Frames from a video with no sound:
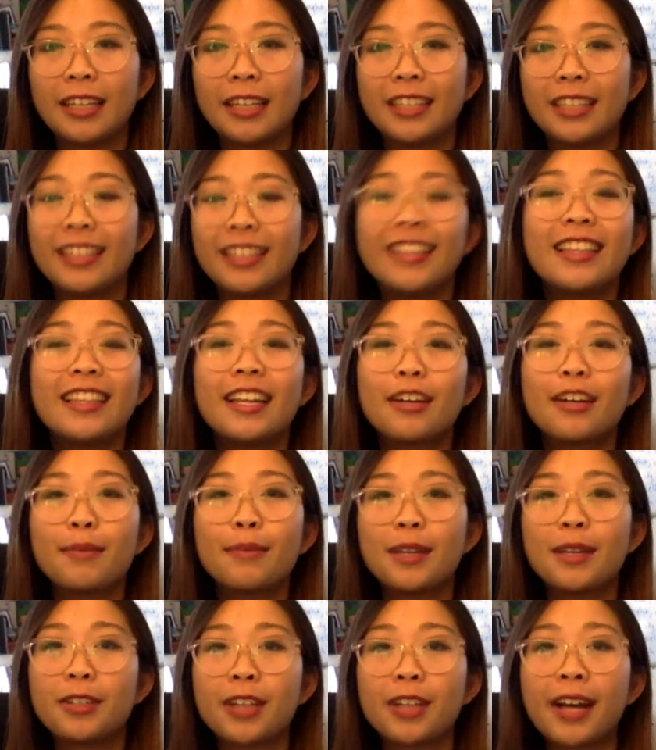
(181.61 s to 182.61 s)
just a little
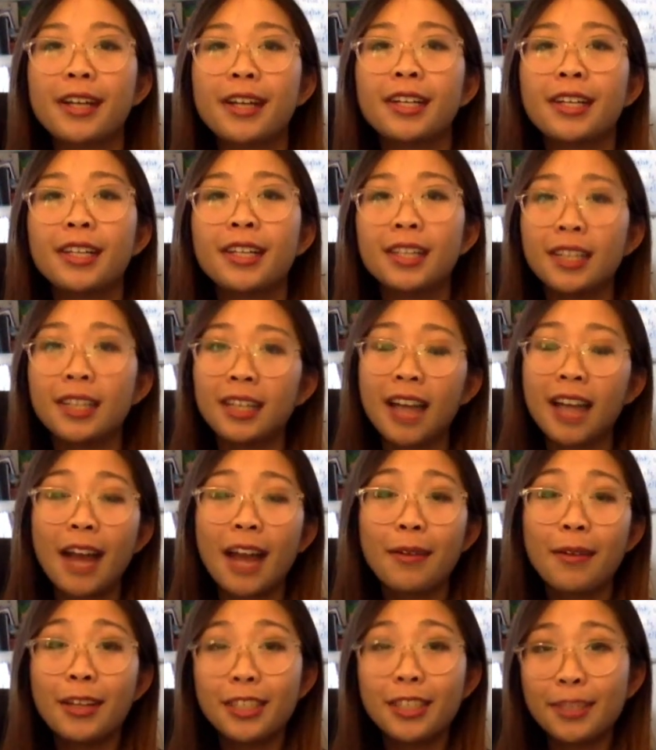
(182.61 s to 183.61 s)
bit drier.
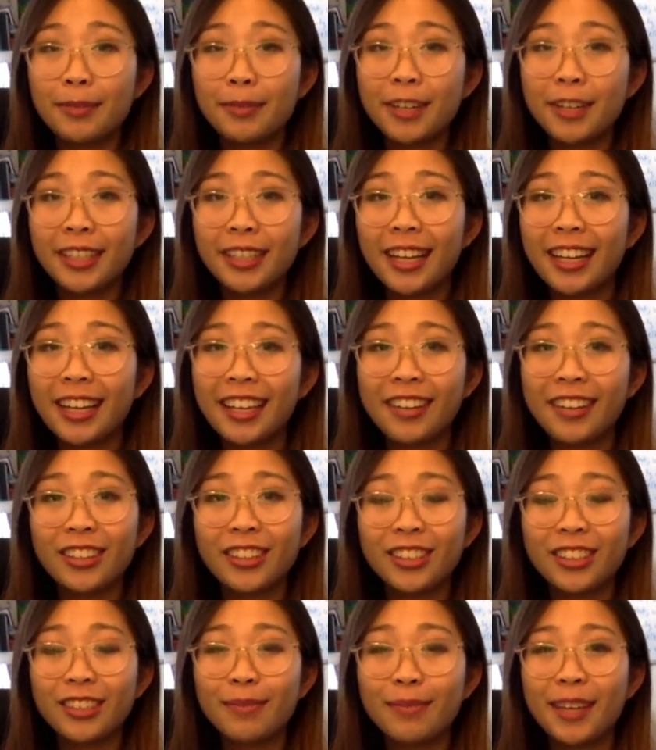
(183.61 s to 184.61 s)
I read somewhere that it can
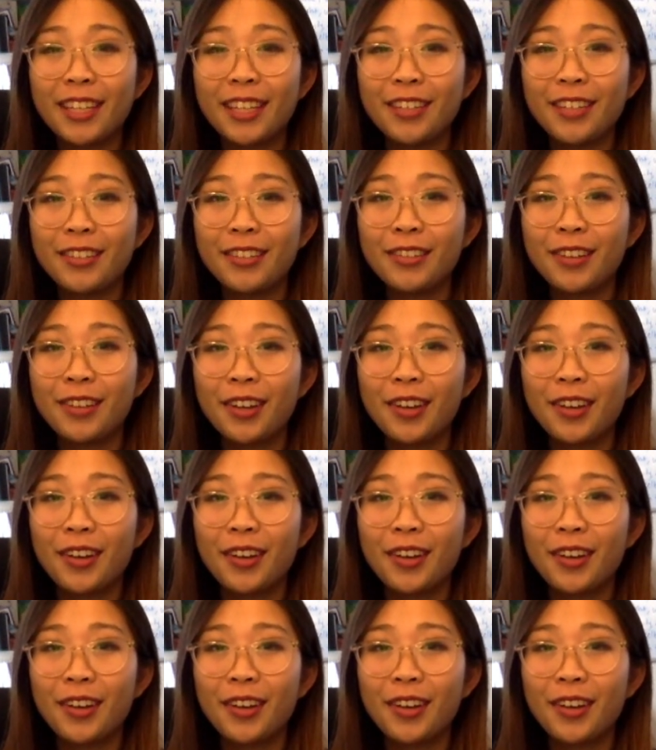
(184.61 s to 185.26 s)
also make you,